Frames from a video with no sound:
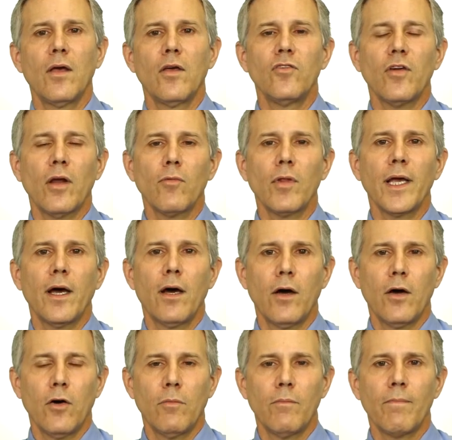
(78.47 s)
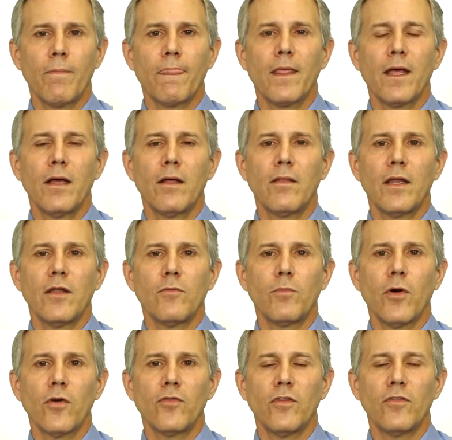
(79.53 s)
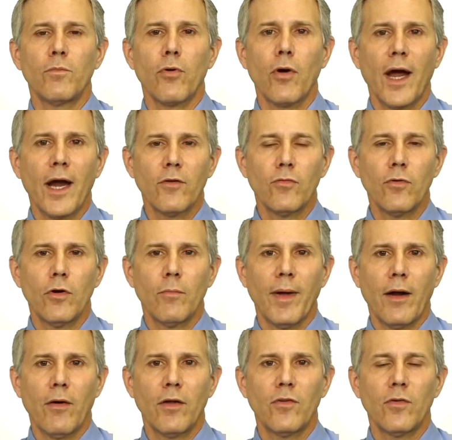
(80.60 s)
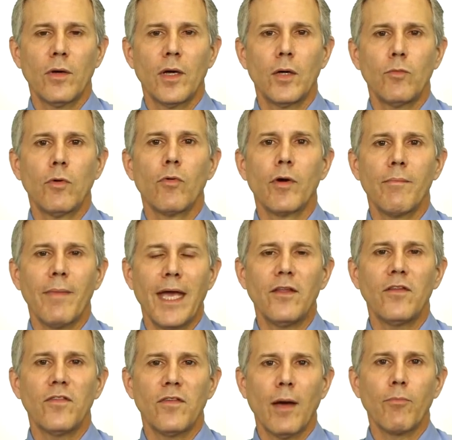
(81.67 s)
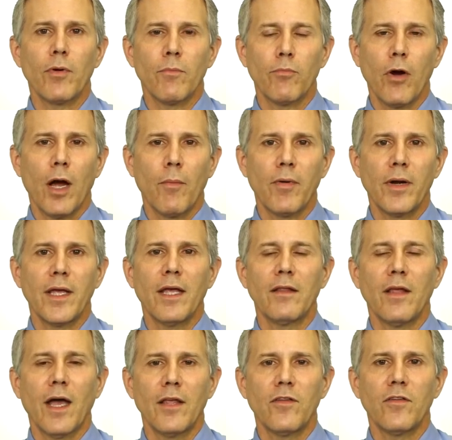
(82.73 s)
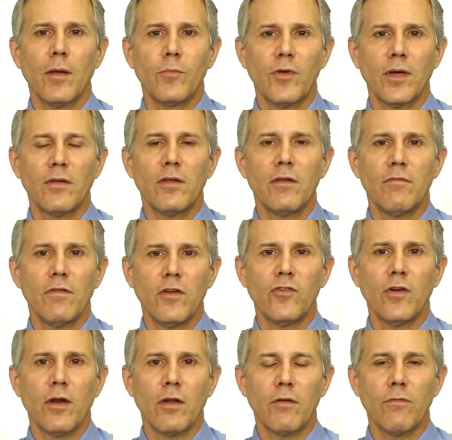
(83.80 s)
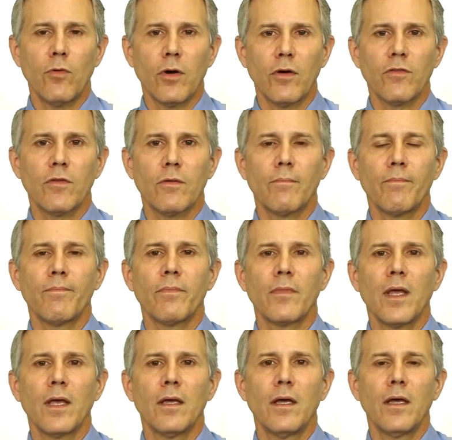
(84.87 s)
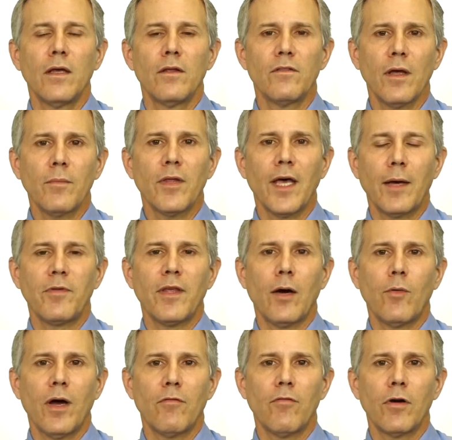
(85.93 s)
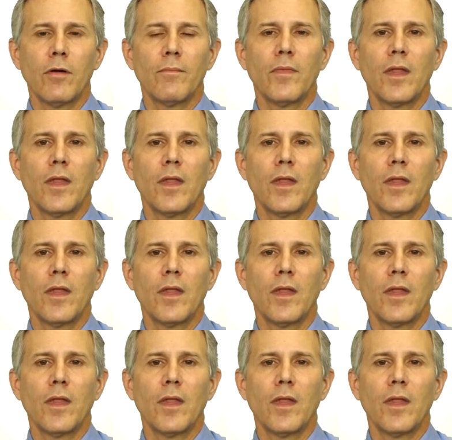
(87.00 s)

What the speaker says: Generally, a home that is purchased prior to a marriage will remain separate property and not subject to division in a divorce. Sometimes, however,